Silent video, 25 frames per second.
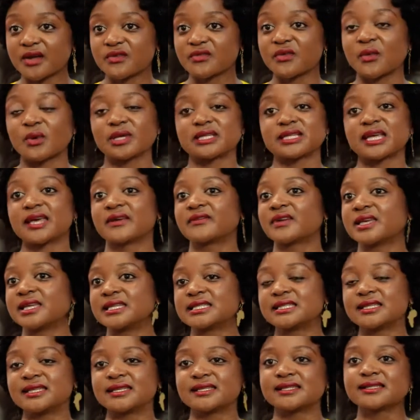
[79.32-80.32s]
for whatever
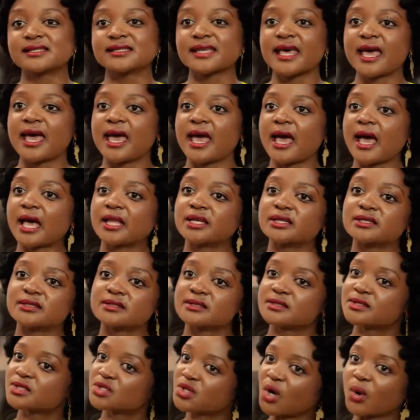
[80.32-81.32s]
it is and
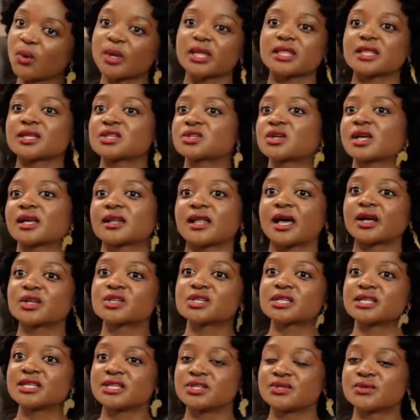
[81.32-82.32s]
showing that you can
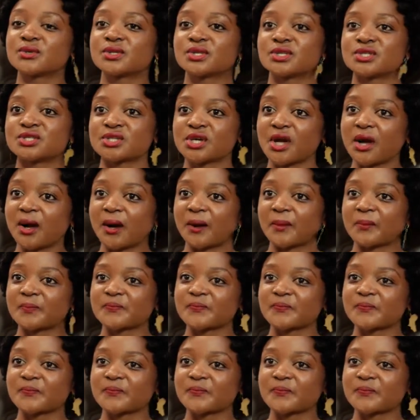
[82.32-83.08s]
actually do the job.